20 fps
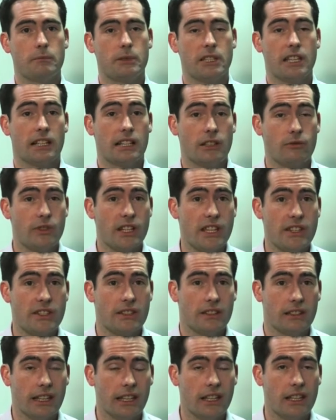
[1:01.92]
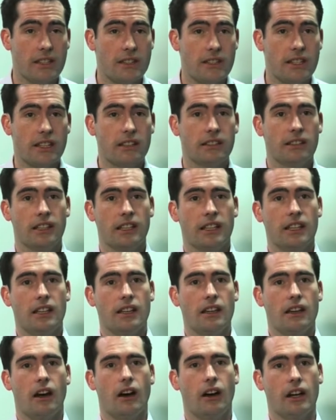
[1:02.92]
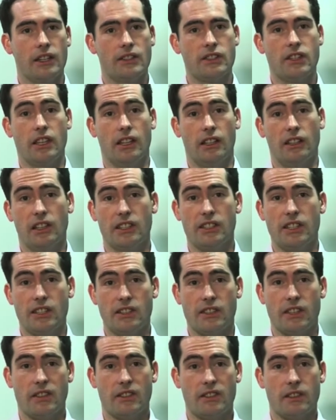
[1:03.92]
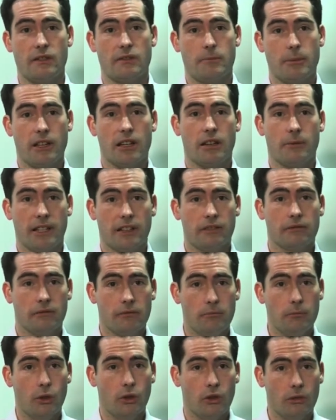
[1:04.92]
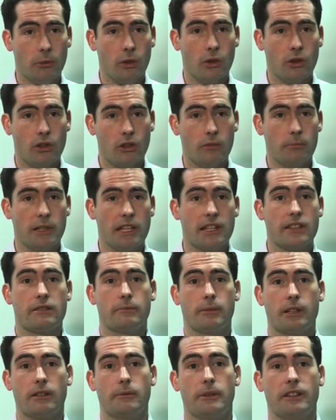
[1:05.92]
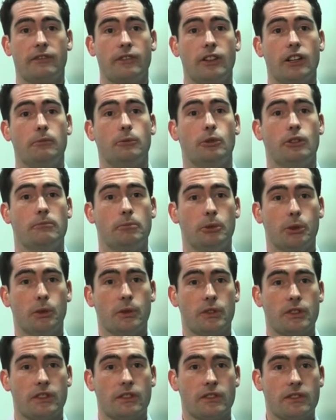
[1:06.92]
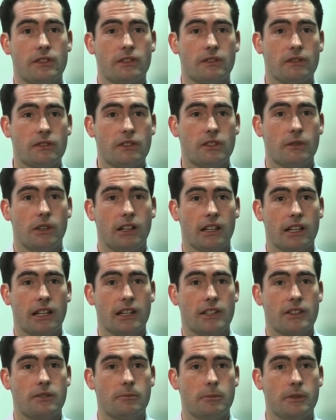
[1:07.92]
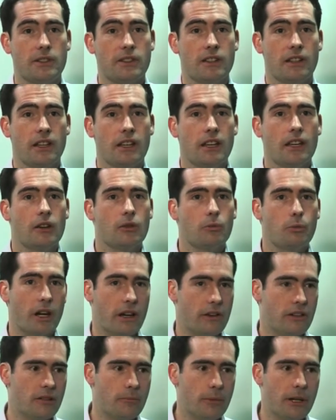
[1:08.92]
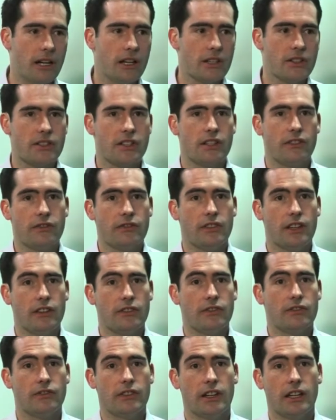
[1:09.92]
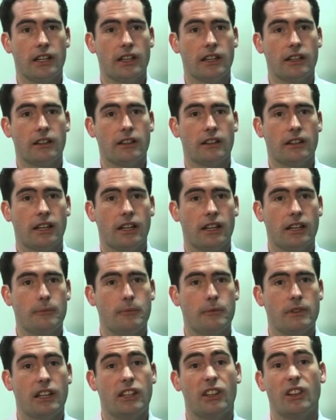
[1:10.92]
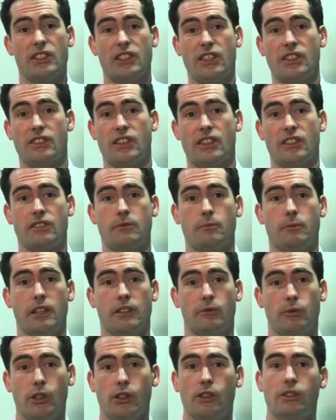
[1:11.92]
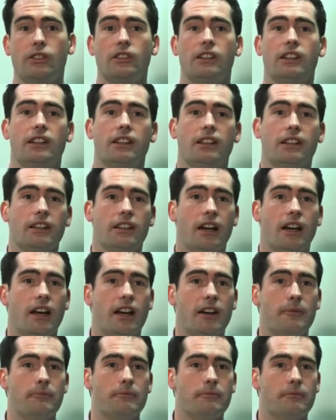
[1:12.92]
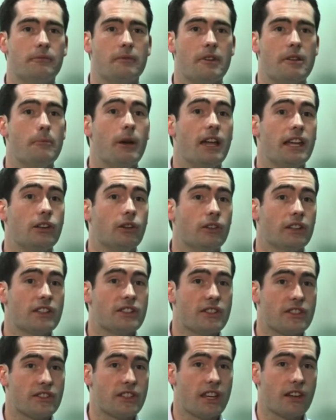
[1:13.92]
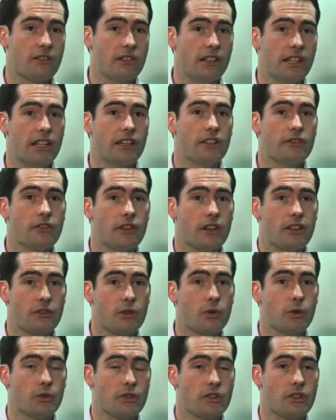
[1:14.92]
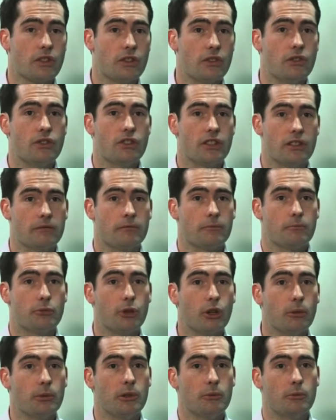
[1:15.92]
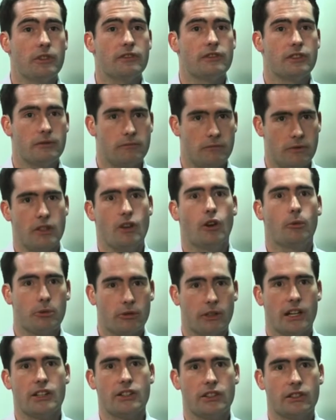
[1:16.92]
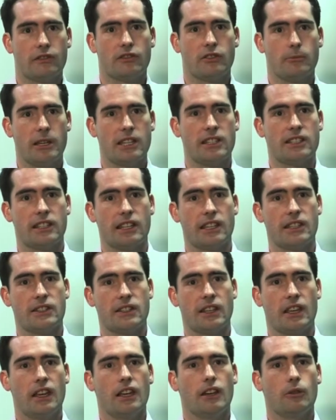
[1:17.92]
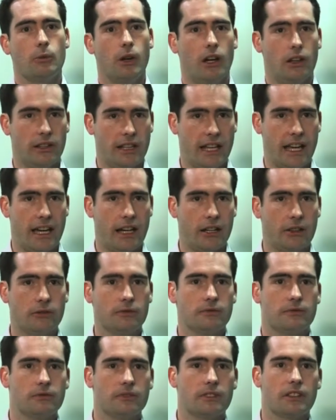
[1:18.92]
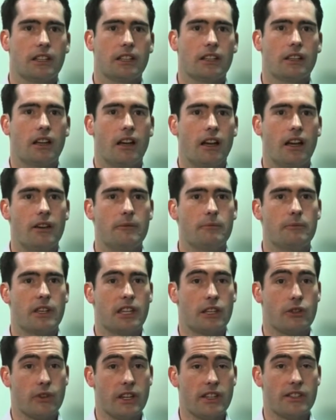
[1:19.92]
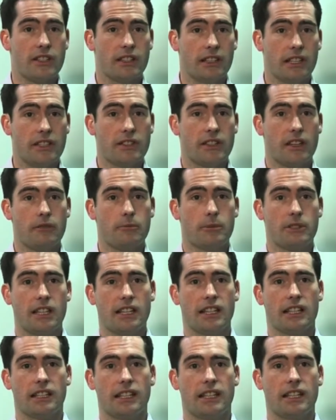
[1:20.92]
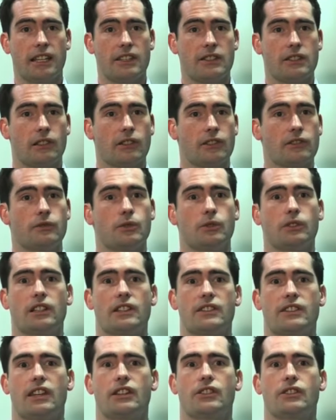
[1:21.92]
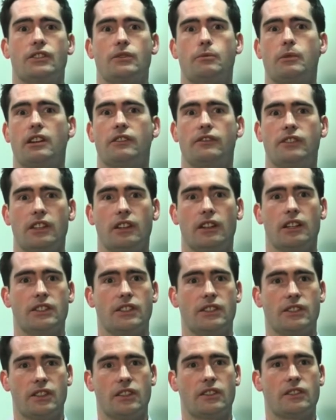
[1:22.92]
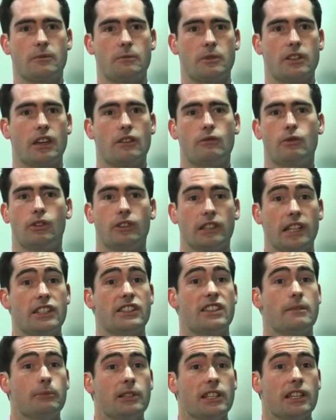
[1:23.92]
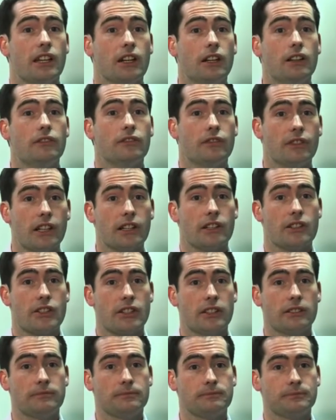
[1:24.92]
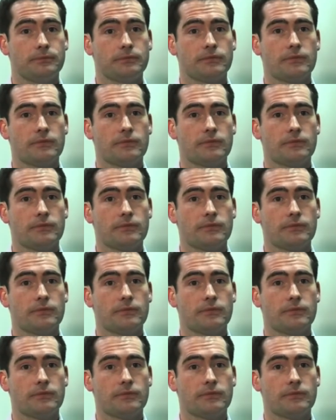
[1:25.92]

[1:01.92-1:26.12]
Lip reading: particularly recently, is that IT and IT systems becoming more and more complex and becoming far more important to our customers. Where in the past, if an IT system went wrong, it may not necessarily have caused a huge problem with the operation of the business. While now, increasingly so particularly, there's a lot of organisations where if the IT systems go wrong, they simply can't function.